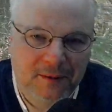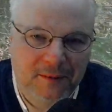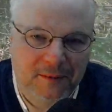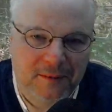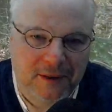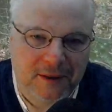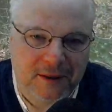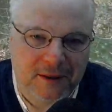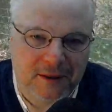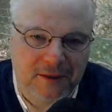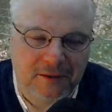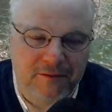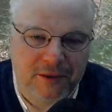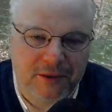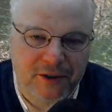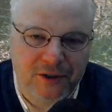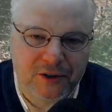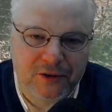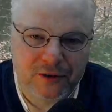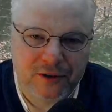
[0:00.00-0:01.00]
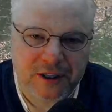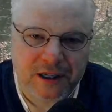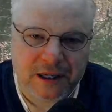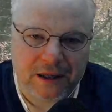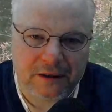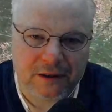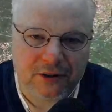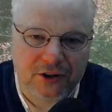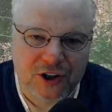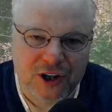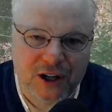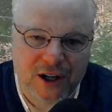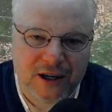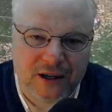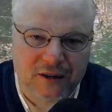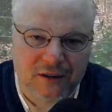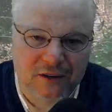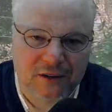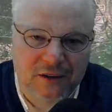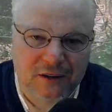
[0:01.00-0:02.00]
But do you take the
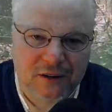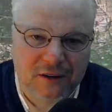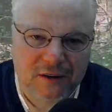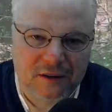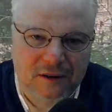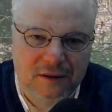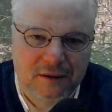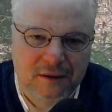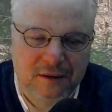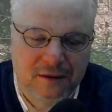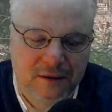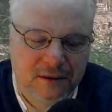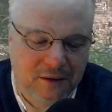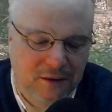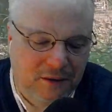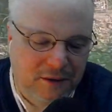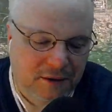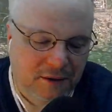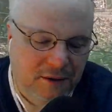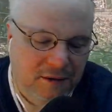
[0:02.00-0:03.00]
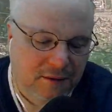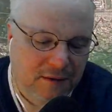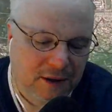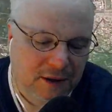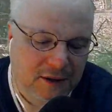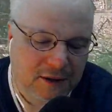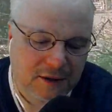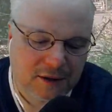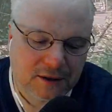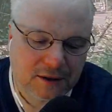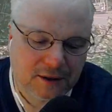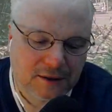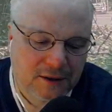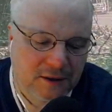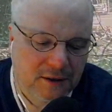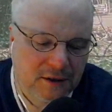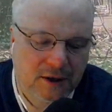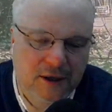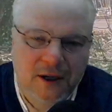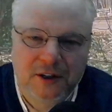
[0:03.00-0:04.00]
chance? That's
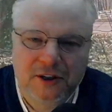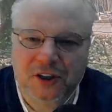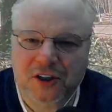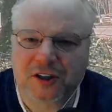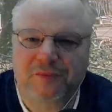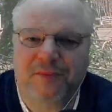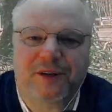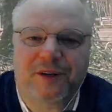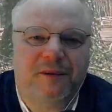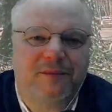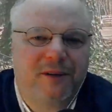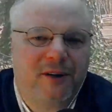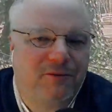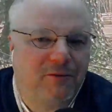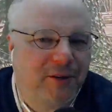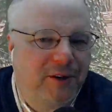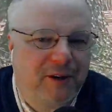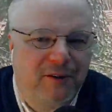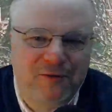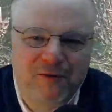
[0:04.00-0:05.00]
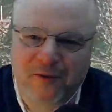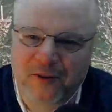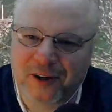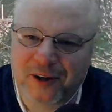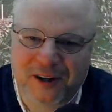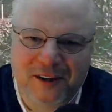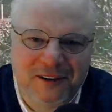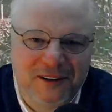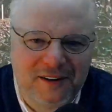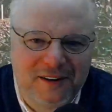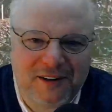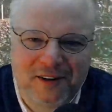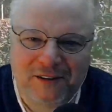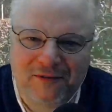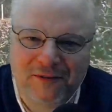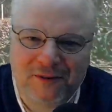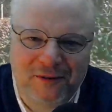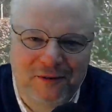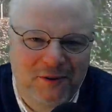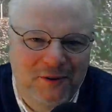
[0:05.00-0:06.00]
just something I'm not ready for yet, not
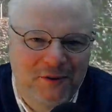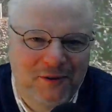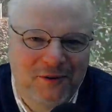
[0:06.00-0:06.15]
after